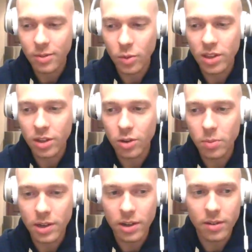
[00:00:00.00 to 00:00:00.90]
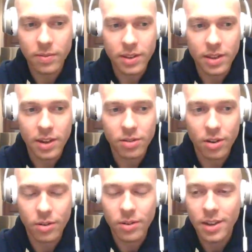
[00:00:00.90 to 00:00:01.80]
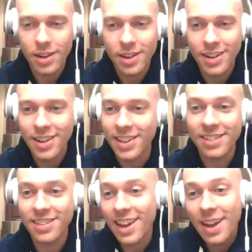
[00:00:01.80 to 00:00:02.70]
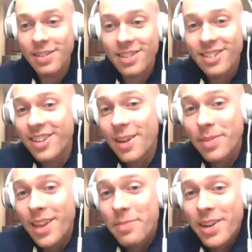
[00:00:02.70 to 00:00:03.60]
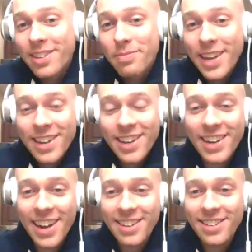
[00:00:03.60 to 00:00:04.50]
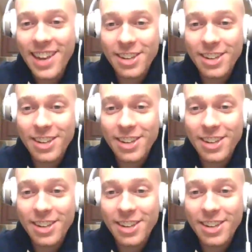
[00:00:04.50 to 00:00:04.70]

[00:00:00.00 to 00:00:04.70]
we think you'd be a good fit there. So it's the same thing, man. It's making connections.